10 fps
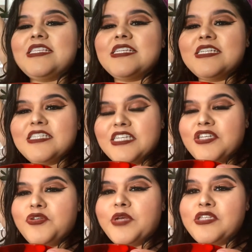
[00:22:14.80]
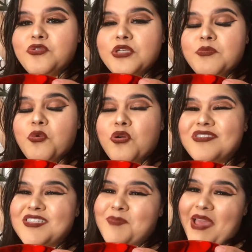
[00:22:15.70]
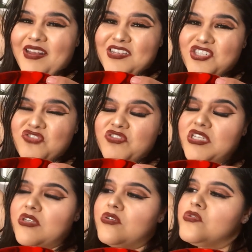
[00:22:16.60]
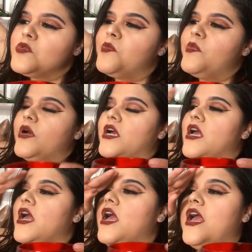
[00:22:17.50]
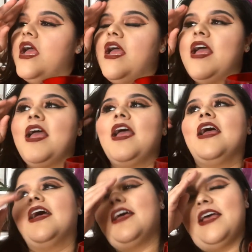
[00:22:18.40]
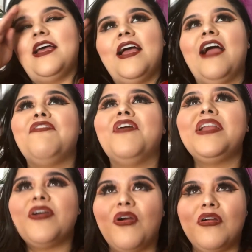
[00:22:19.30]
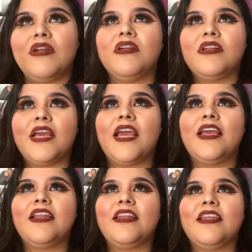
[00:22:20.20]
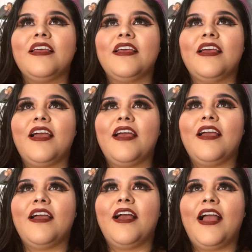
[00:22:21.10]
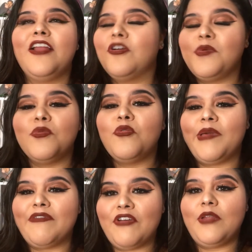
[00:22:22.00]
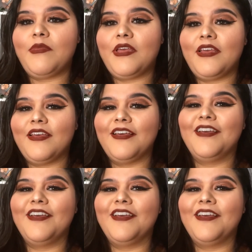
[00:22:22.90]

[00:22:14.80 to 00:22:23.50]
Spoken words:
to continue and doing more Spanish videos, but I find it hard, and I know people will make fun of me.